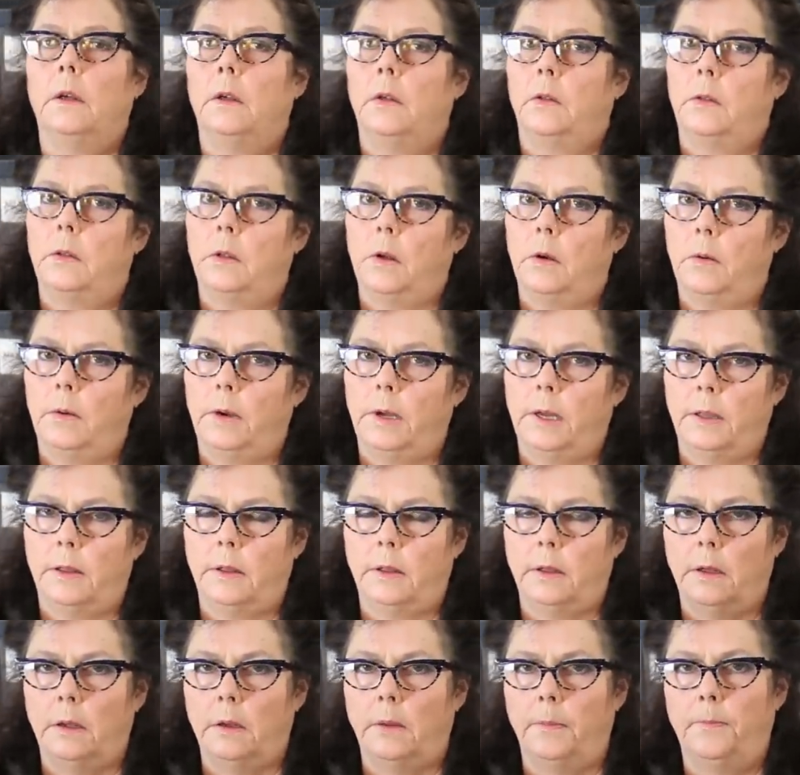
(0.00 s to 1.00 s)
So
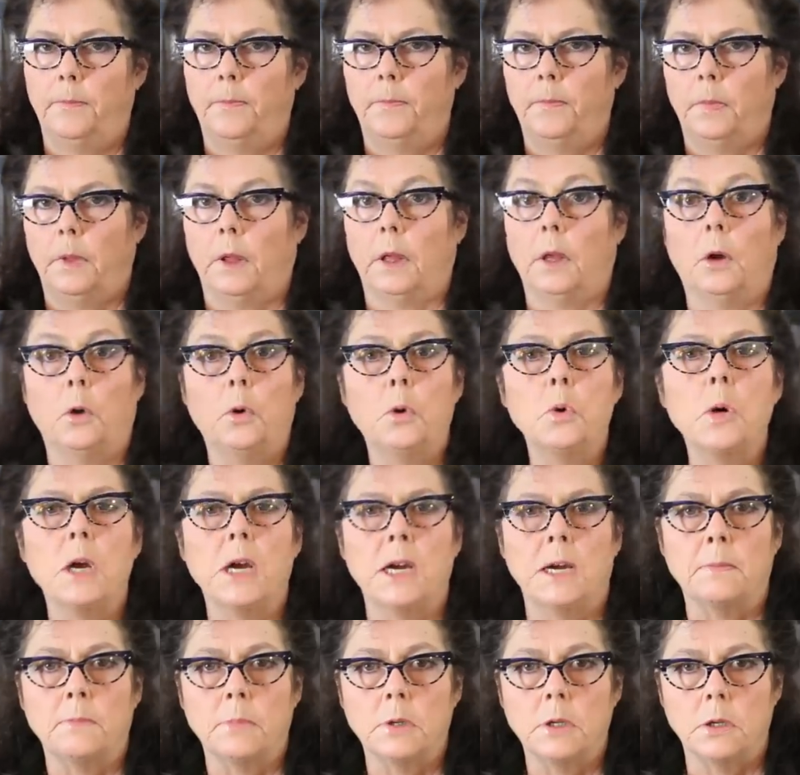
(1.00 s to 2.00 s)
it's a
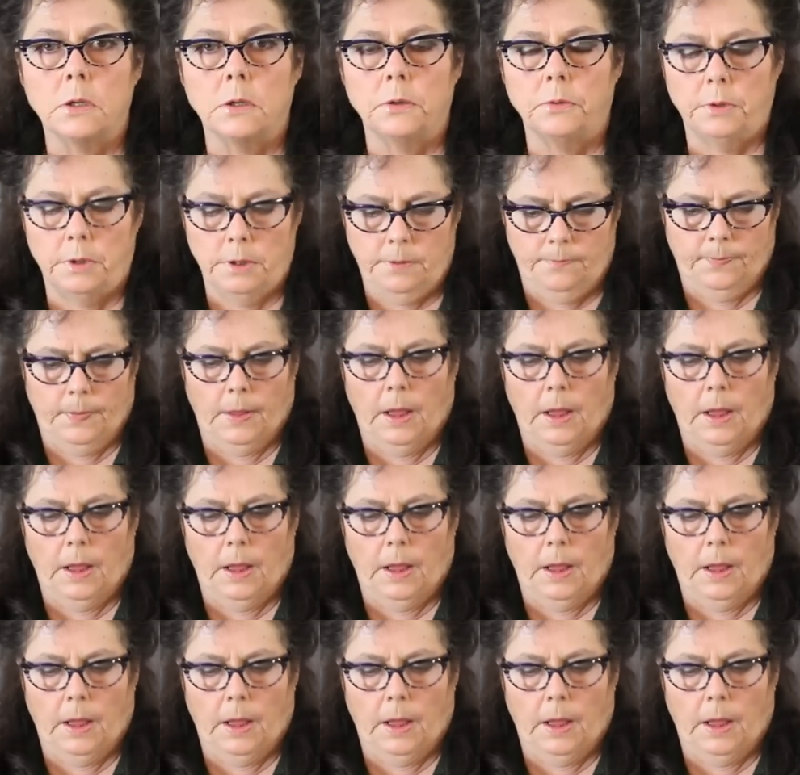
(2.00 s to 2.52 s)
crapshoot.